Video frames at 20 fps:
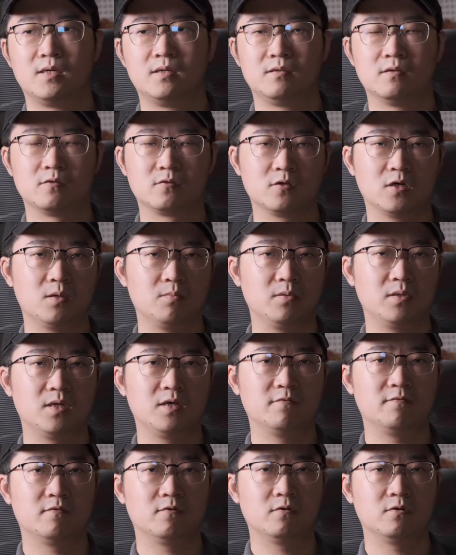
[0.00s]
the top
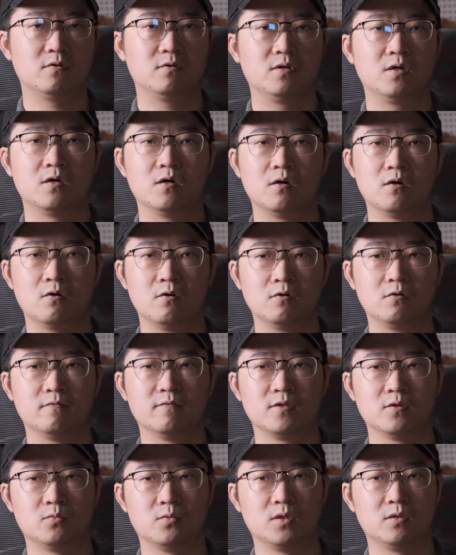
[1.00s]
level all
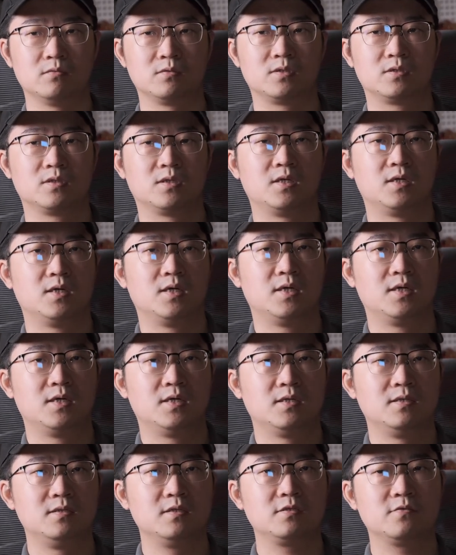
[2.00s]
over the world.
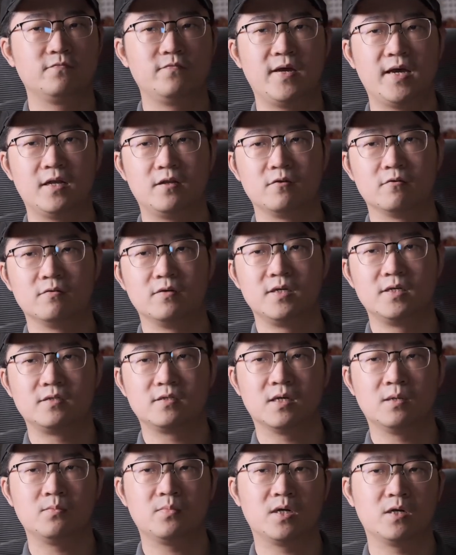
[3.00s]
This value
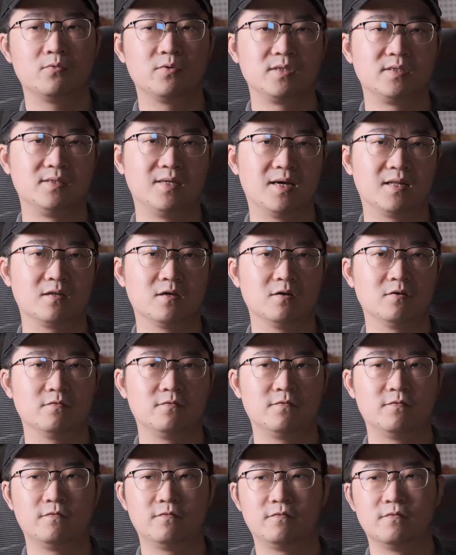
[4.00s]
is on par with that
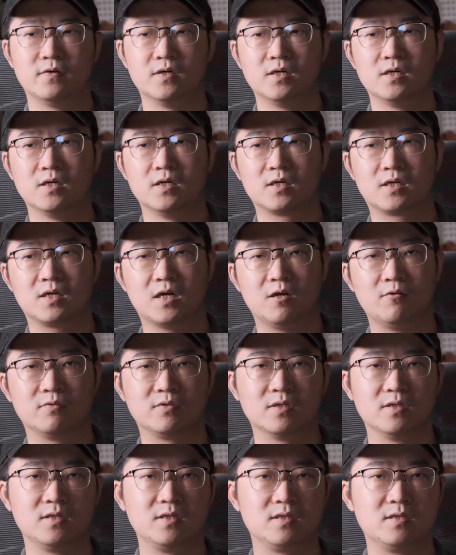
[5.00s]
of
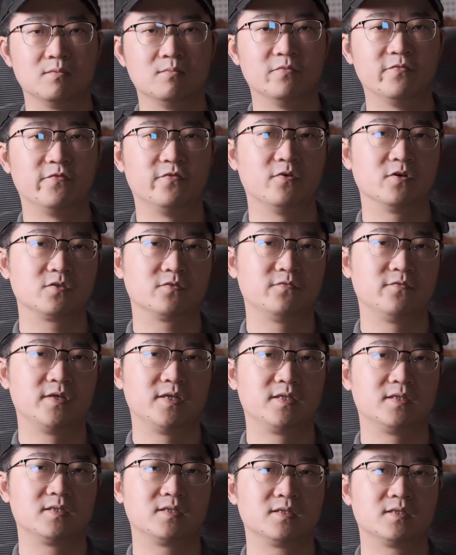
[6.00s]
current lithium
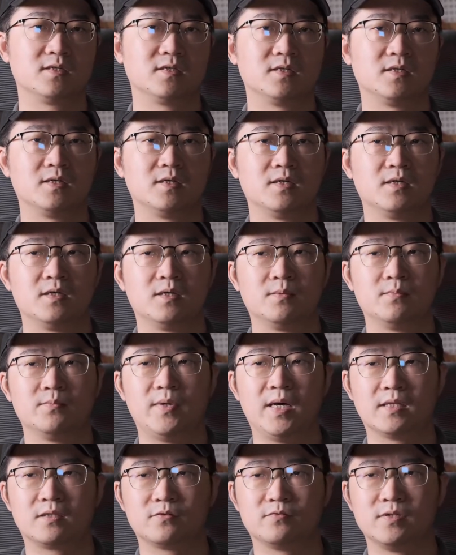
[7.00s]
phosphate
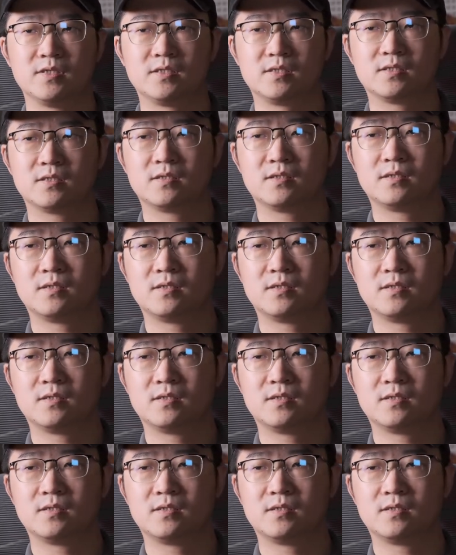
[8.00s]
batteries.